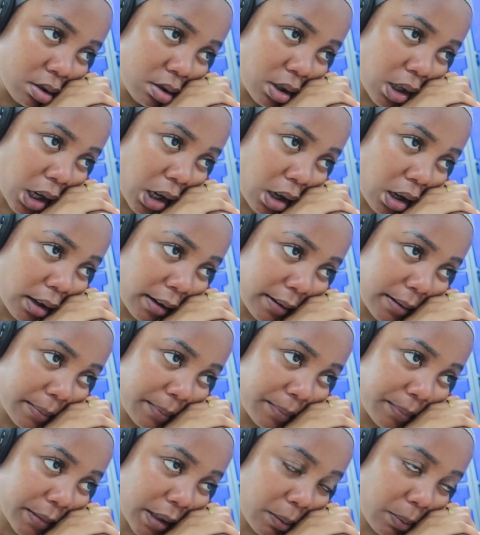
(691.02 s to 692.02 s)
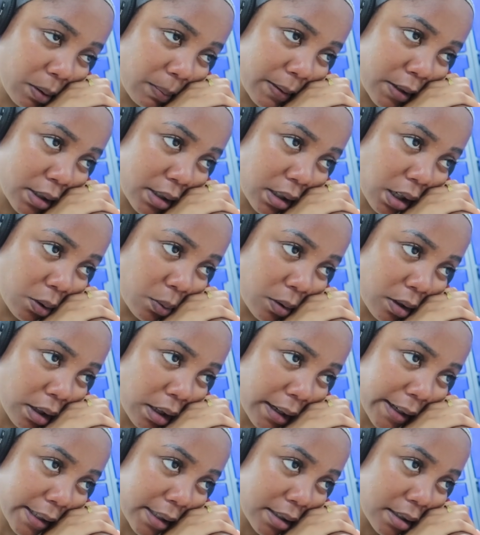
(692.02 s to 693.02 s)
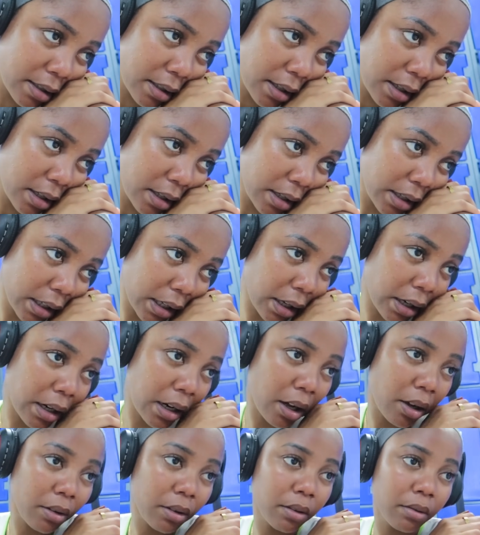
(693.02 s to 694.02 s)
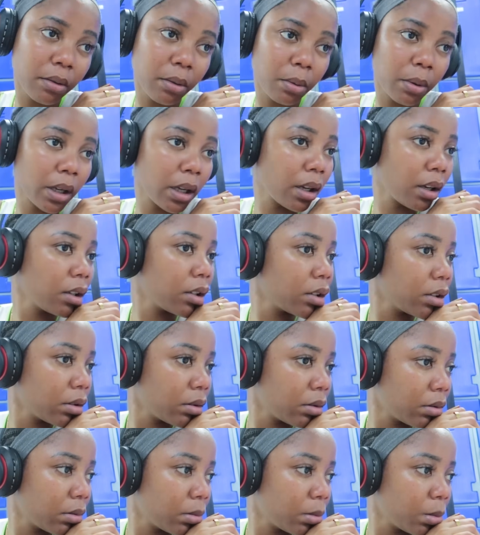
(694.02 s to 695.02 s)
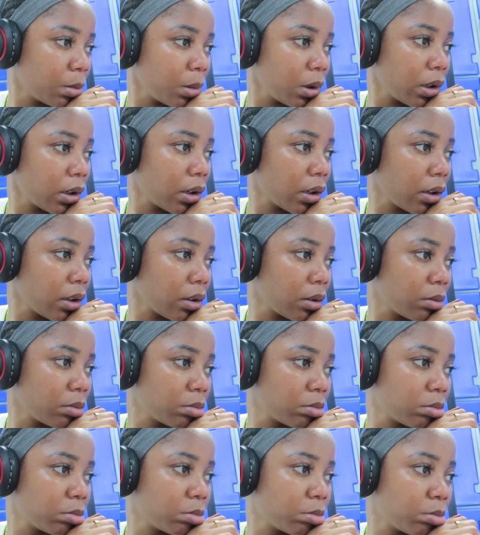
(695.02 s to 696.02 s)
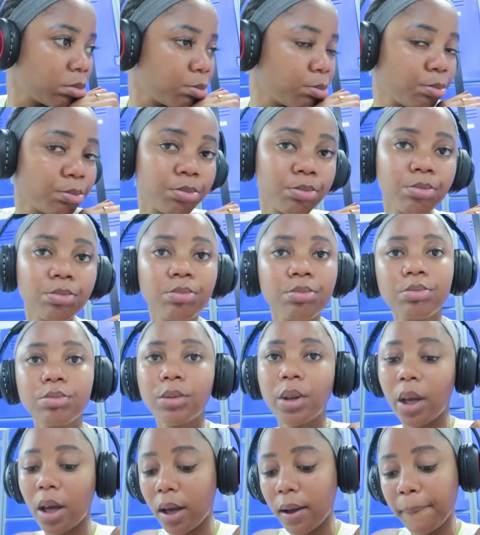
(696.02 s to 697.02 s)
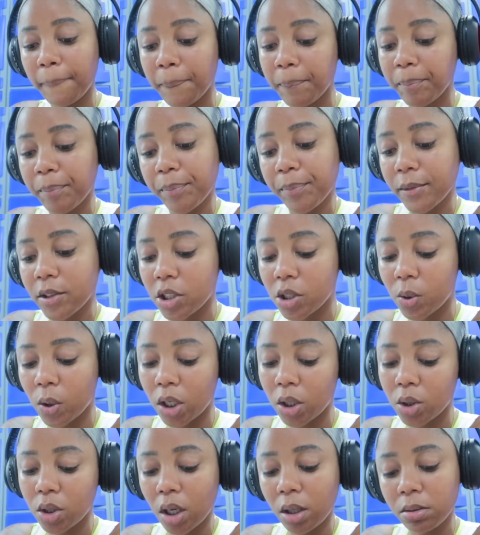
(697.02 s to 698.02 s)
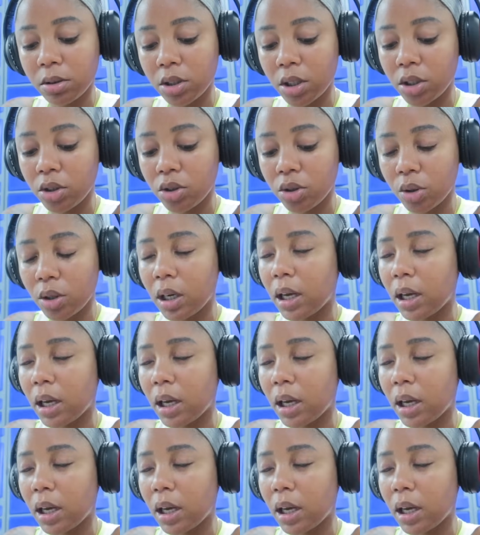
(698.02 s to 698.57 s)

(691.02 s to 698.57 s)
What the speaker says: Yeah, I'll probably start with that, get it out of the way, and then yeah, just wanted to update you